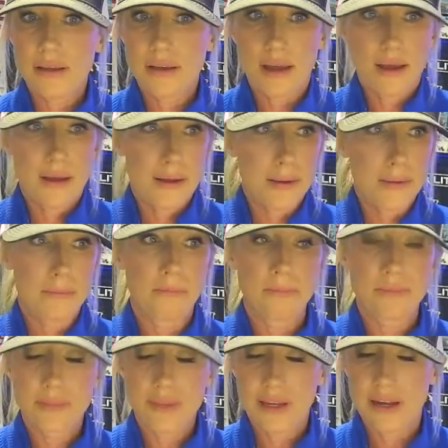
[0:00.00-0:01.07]
I
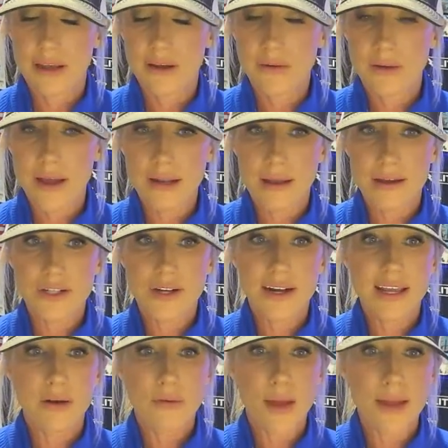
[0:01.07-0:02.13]
try to
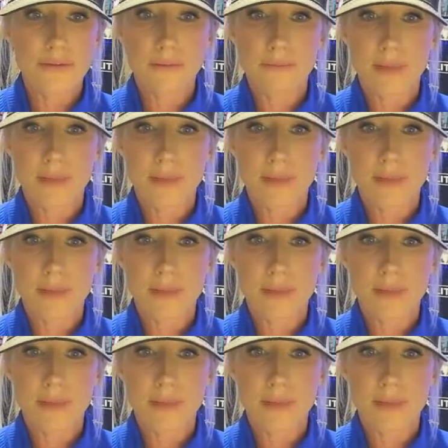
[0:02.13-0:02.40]
get away from